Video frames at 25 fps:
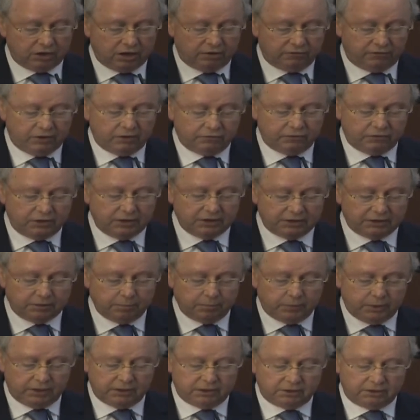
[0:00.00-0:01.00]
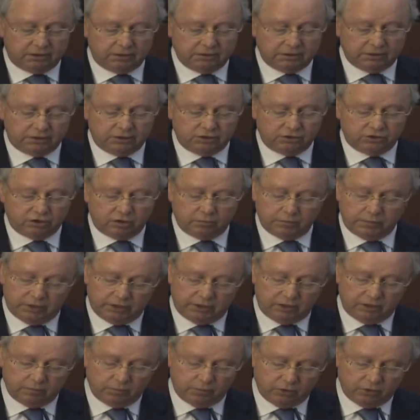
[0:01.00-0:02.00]
of evidence-based in
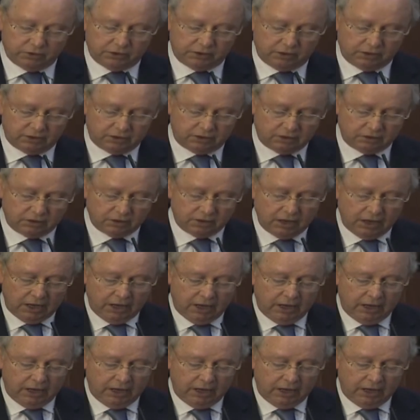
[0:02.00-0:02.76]
decision-making processes.